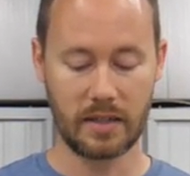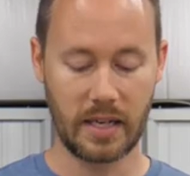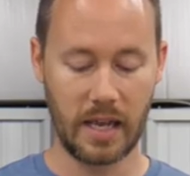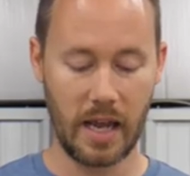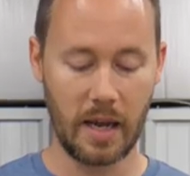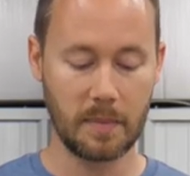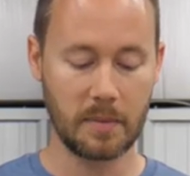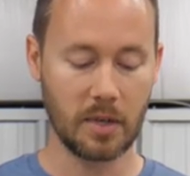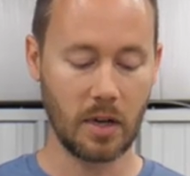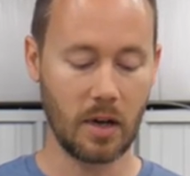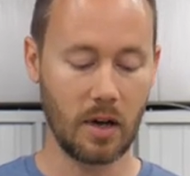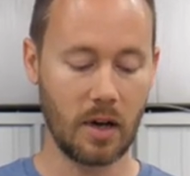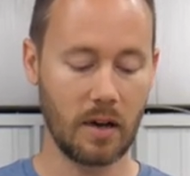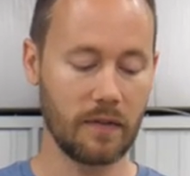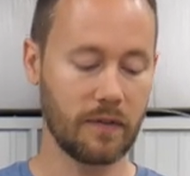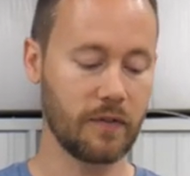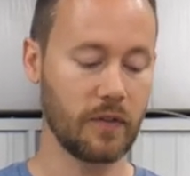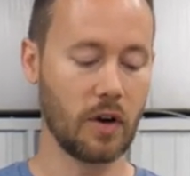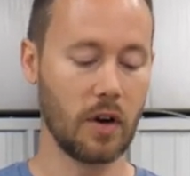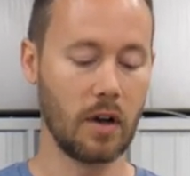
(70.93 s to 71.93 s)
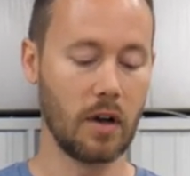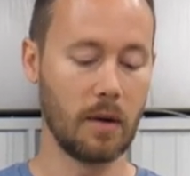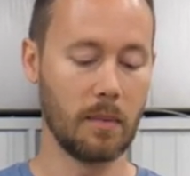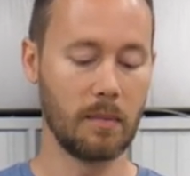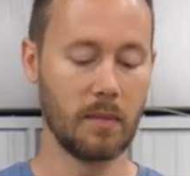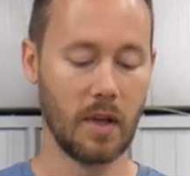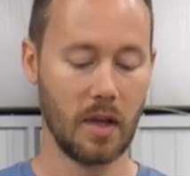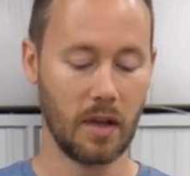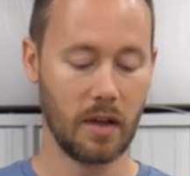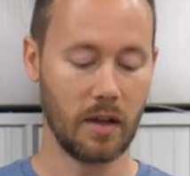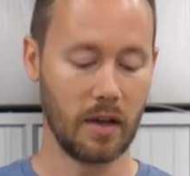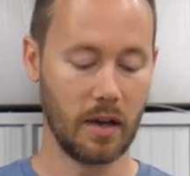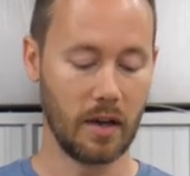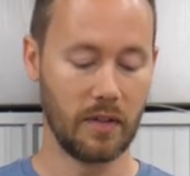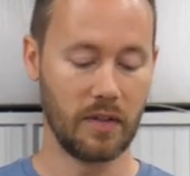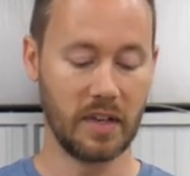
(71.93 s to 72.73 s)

taped off from uh,